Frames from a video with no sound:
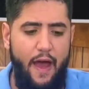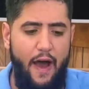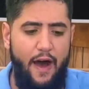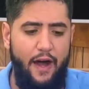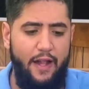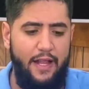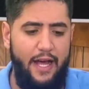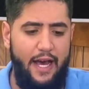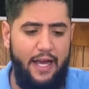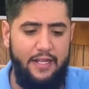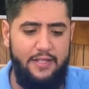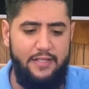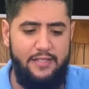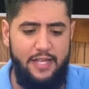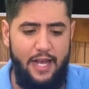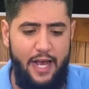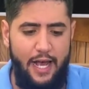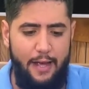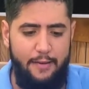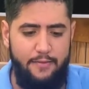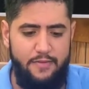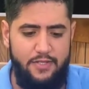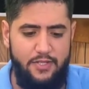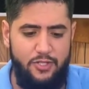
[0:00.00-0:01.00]
A lot of
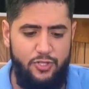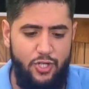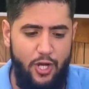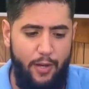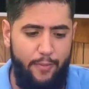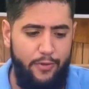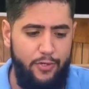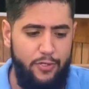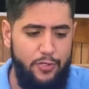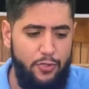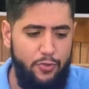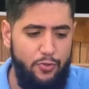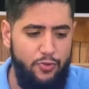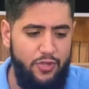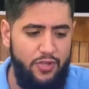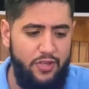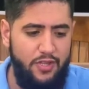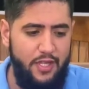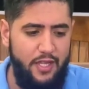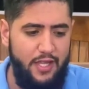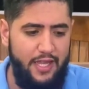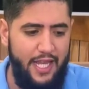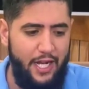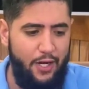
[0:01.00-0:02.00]
times the troubled youth,
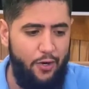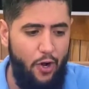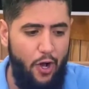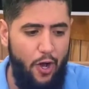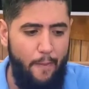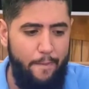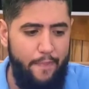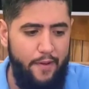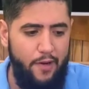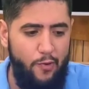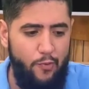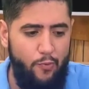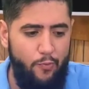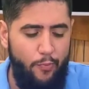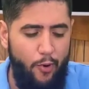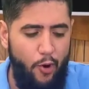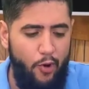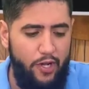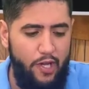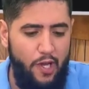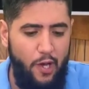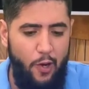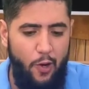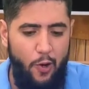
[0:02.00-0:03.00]
they grow up in
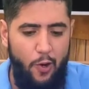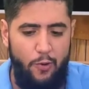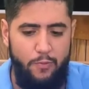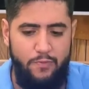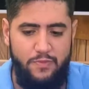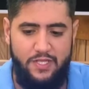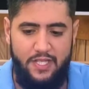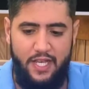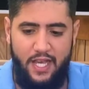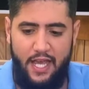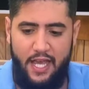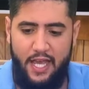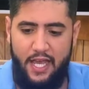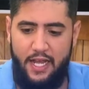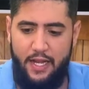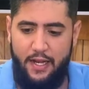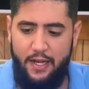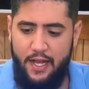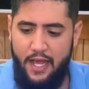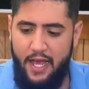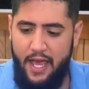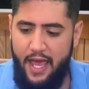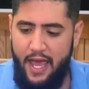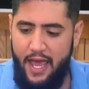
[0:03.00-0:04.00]
broken homes,
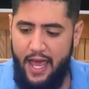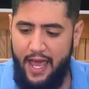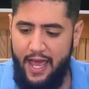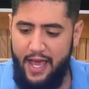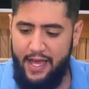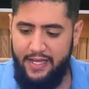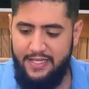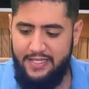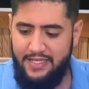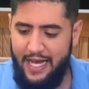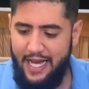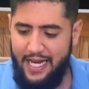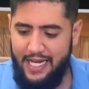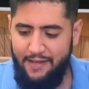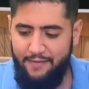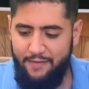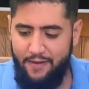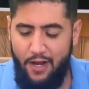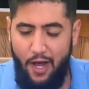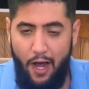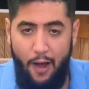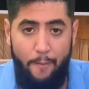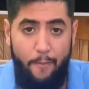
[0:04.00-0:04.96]
and it's not even